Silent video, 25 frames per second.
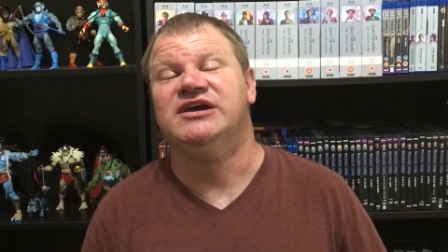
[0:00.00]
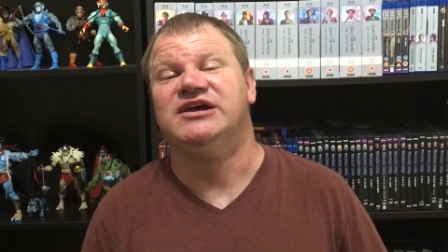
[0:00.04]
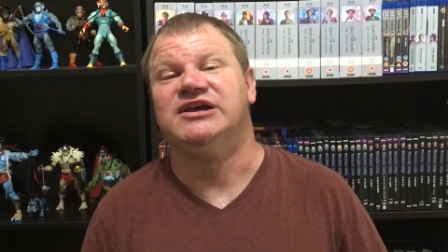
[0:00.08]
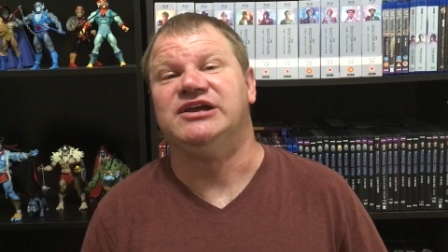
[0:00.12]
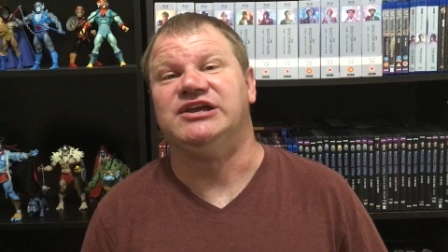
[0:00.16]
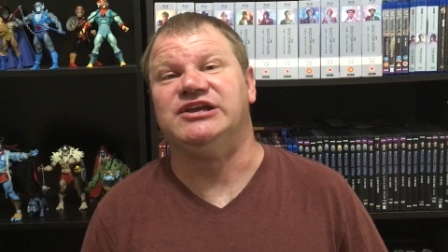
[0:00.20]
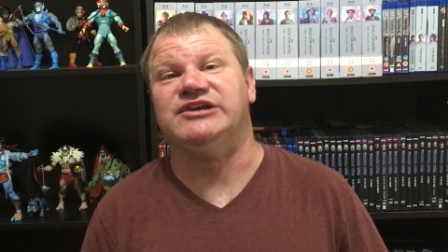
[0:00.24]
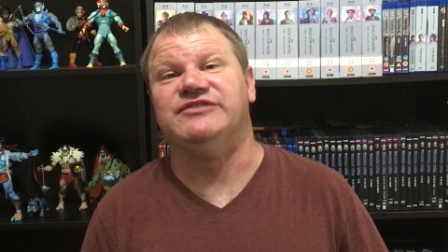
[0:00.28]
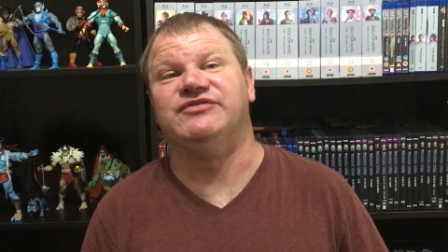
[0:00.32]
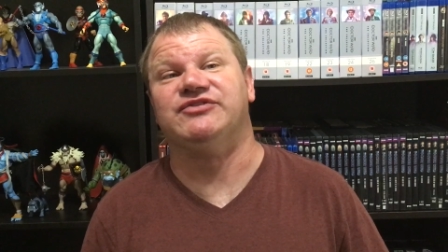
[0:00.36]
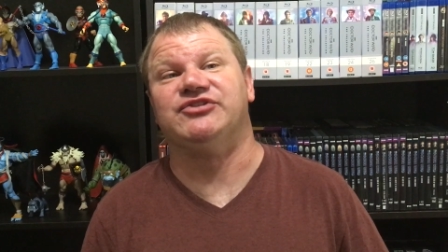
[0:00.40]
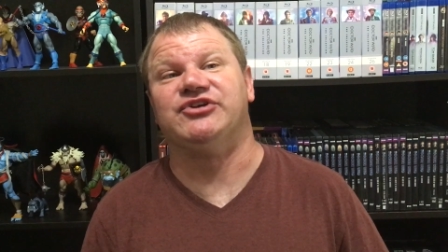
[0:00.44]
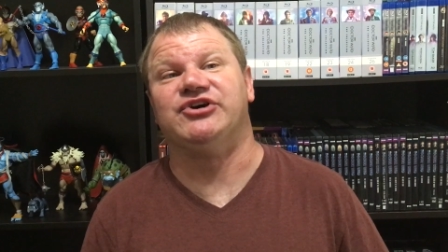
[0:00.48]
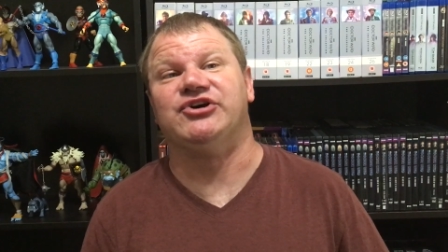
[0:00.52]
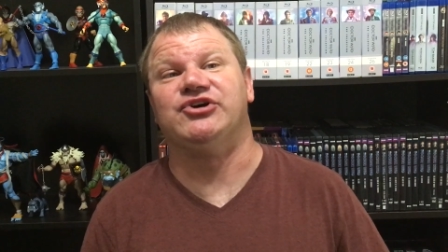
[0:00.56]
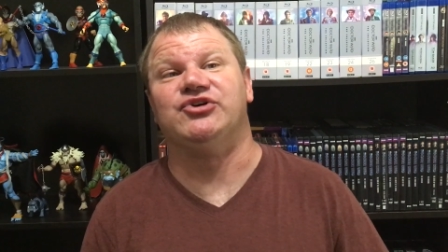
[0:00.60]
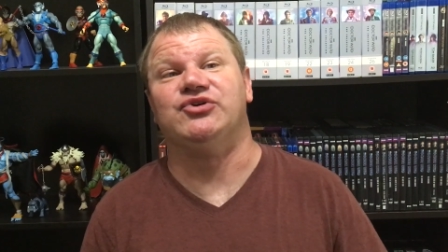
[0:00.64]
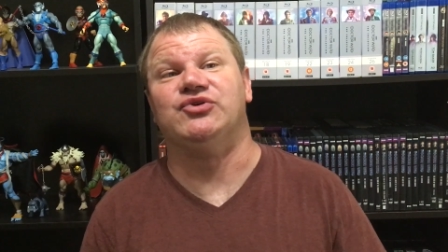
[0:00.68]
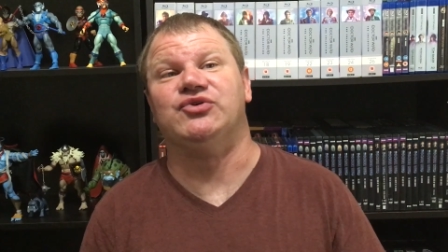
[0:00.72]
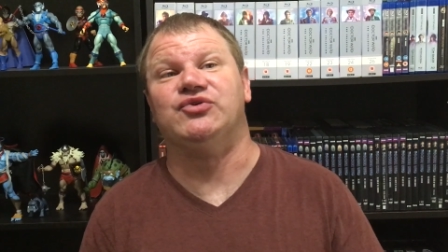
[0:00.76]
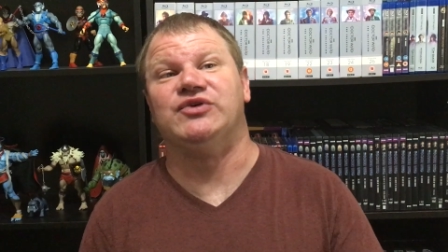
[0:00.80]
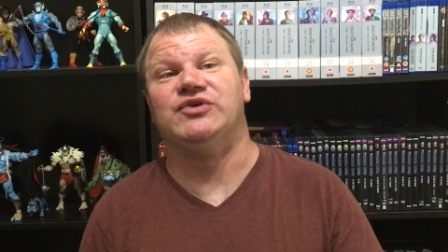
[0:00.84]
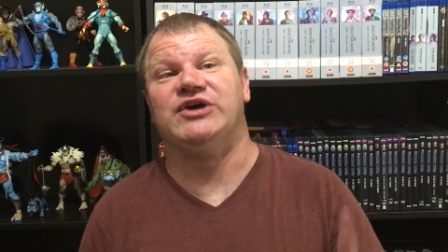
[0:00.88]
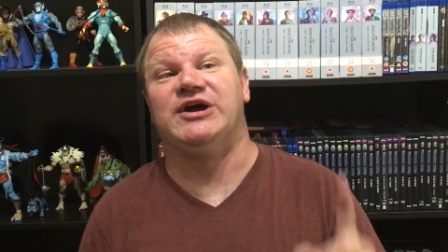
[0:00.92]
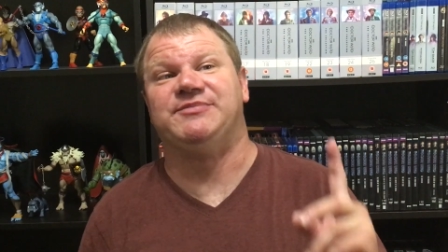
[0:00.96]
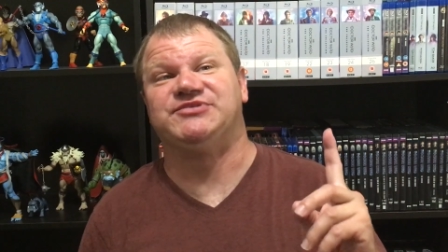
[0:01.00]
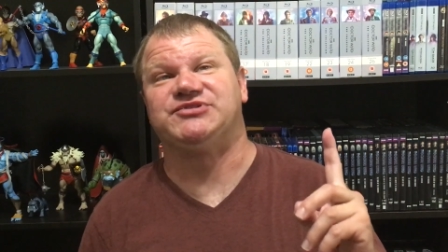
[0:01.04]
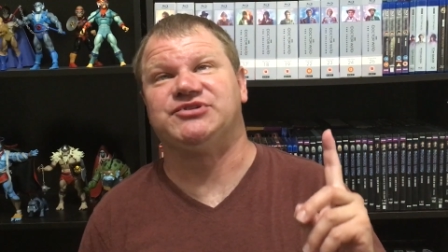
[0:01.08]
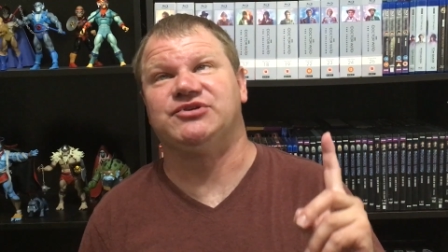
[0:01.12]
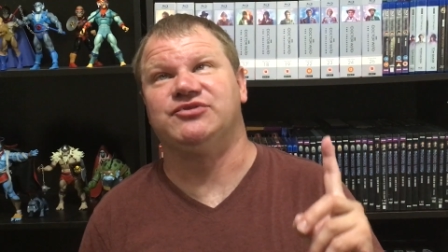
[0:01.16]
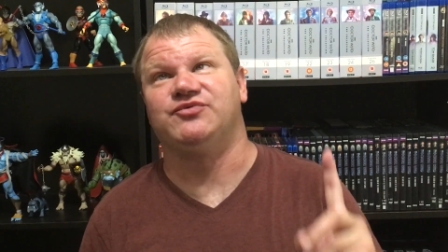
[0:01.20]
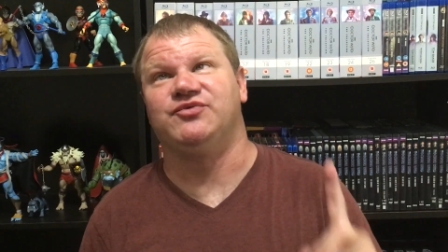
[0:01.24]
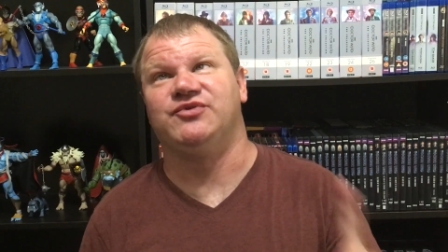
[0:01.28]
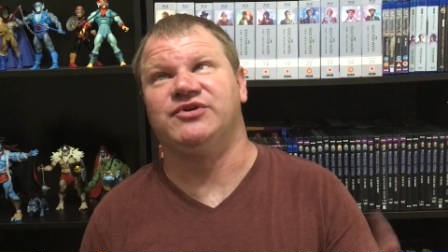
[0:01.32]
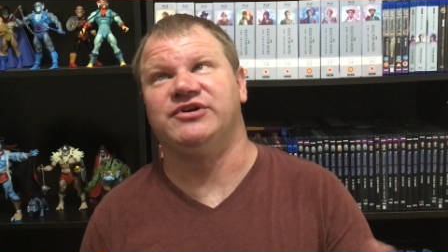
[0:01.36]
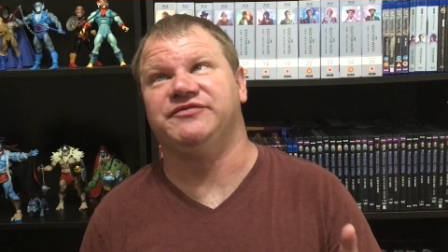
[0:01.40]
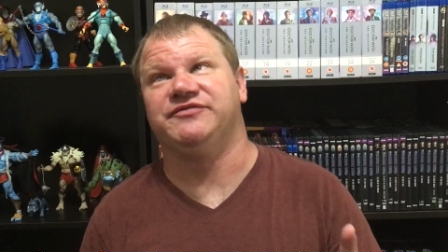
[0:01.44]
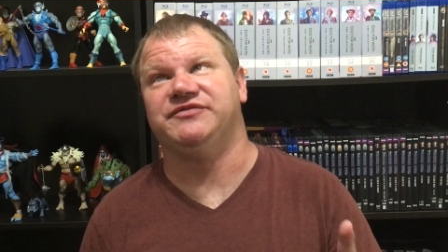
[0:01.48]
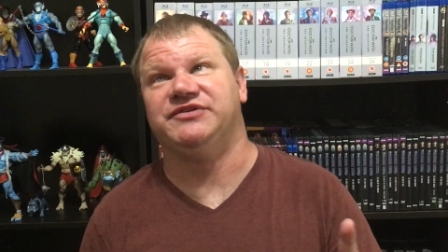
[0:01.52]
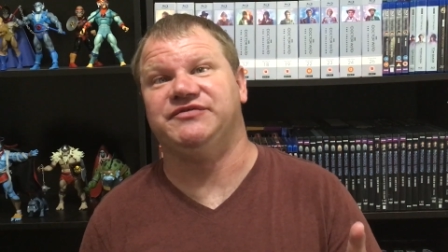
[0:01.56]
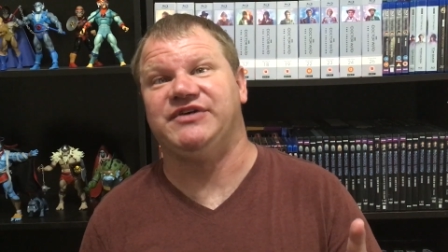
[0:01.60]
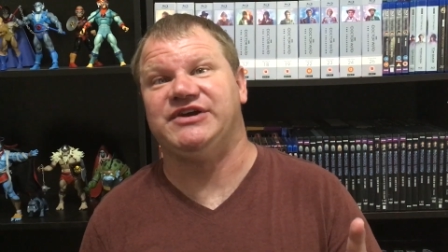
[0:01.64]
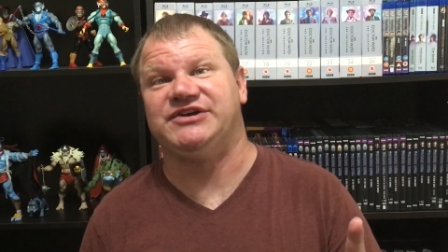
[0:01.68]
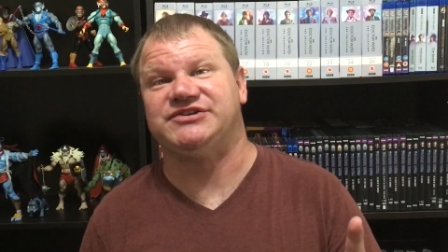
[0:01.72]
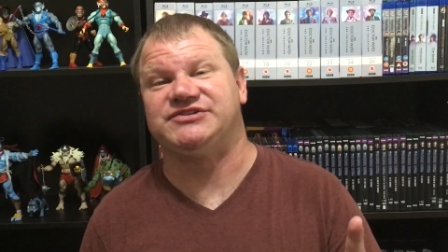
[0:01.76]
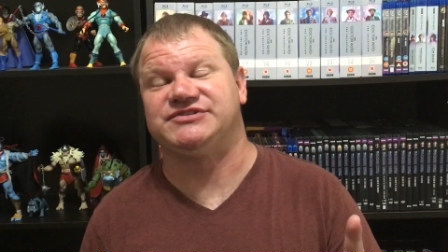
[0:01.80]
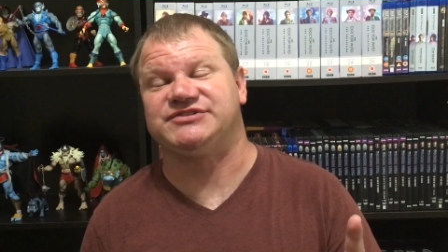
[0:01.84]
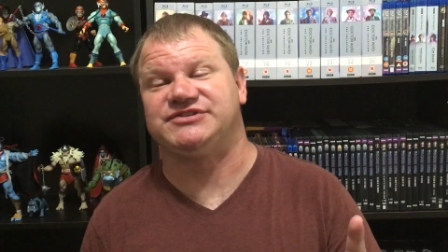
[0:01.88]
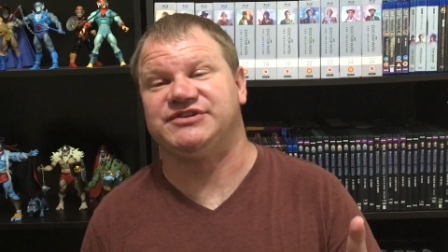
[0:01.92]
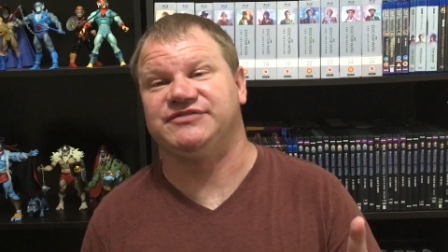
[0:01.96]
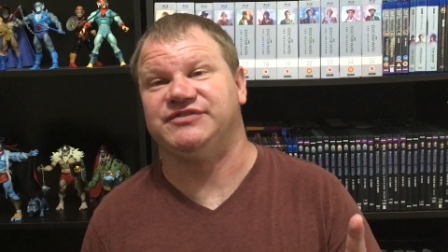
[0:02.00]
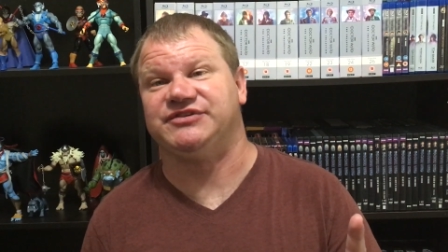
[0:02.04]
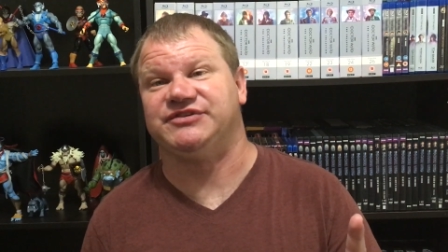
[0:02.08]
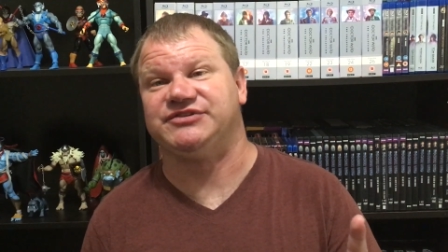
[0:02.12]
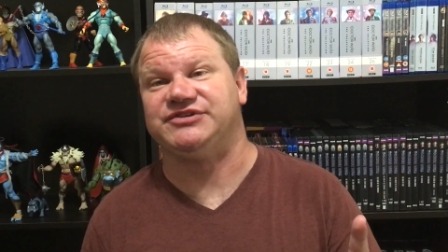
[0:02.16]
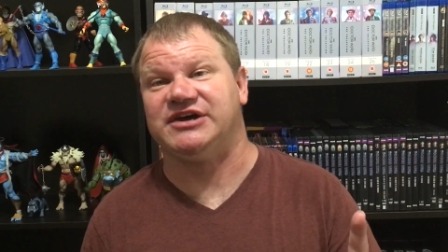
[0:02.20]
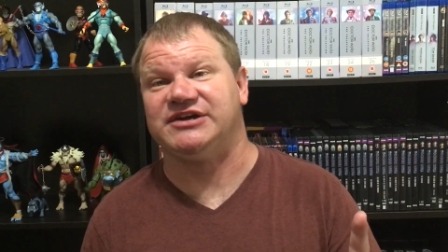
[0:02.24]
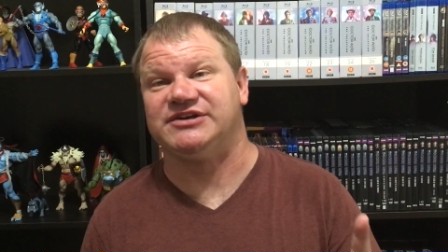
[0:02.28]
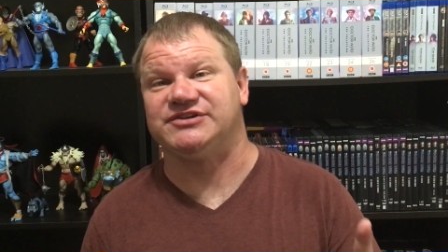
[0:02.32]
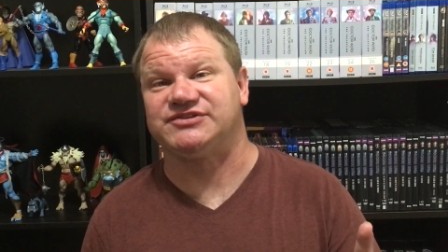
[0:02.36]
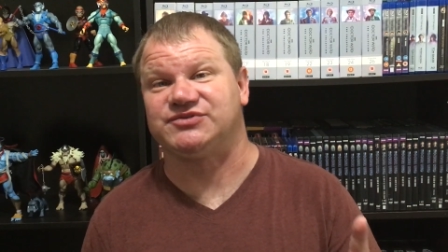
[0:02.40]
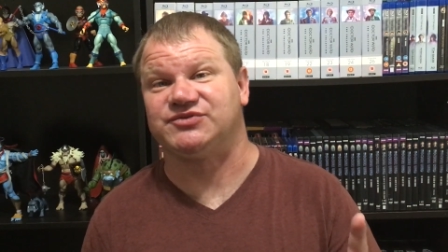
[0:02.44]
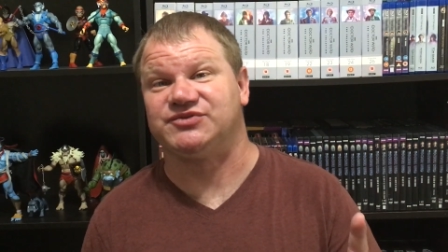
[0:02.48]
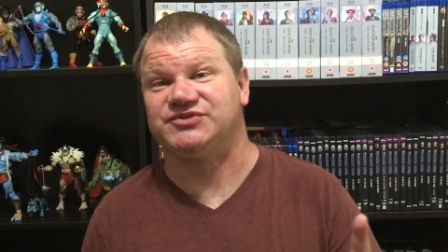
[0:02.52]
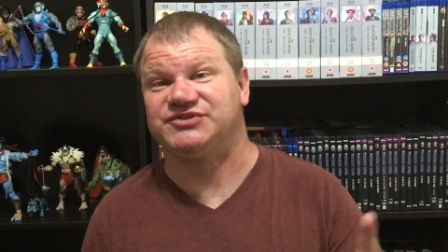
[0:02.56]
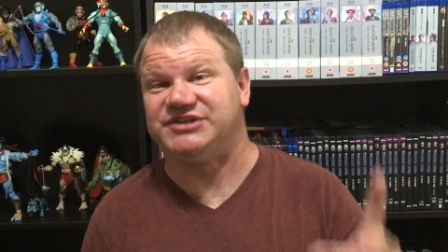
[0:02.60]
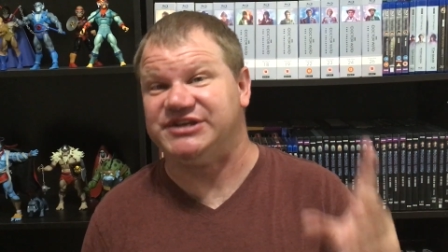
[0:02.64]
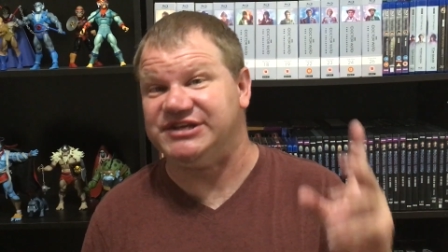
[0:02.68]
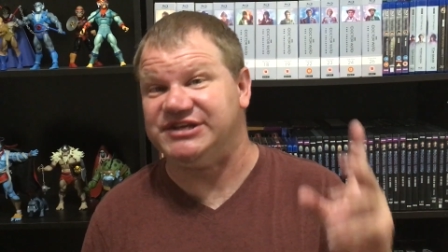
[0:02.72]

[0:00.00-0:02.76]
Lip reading: even though Episode 1 of Invasions of the Dinosaurs